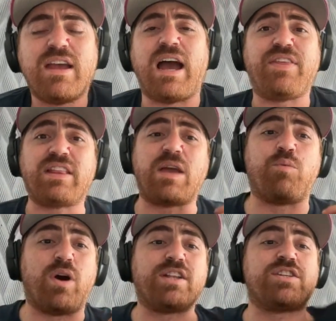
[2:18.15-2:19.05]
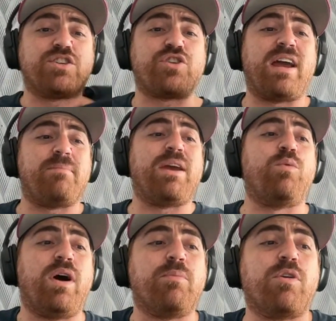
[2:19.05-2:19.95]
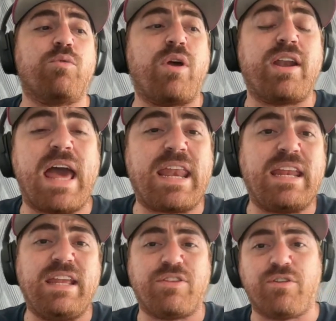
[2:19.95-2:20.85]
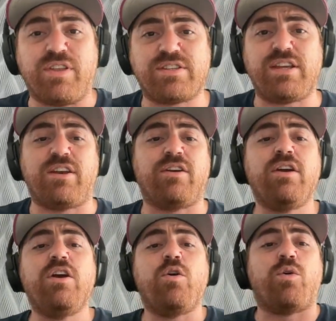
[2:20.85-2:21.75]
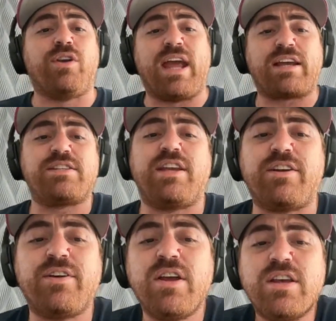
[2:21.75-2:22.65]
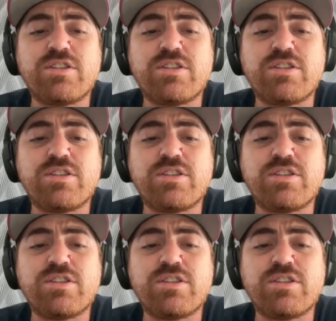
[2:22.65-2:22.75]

I think they want to try and make one more run at it either this year or next year.